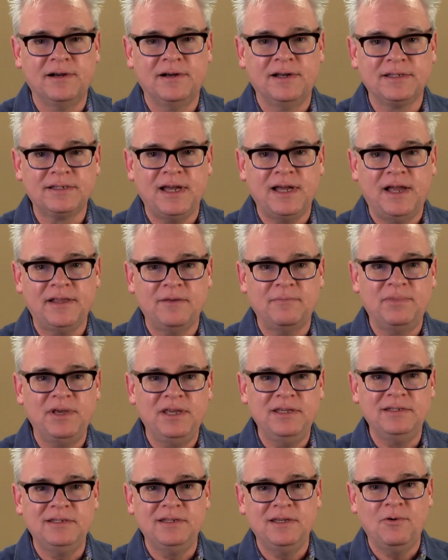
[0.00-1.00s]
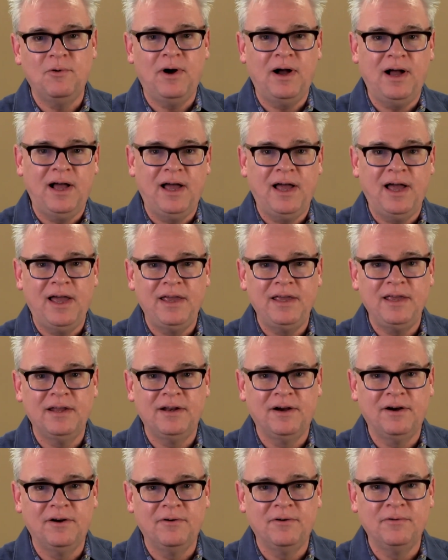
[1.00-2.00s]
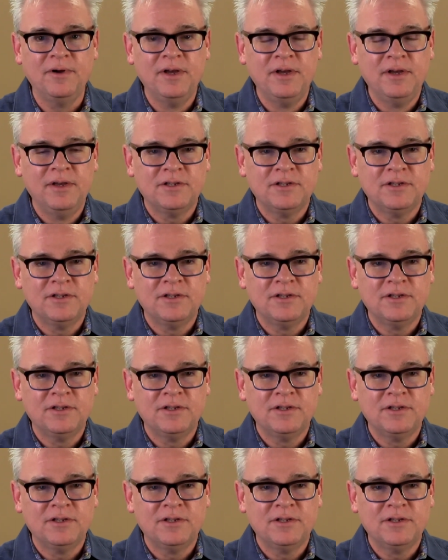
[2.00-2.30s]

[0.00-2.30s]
and it's got the PZY, you know,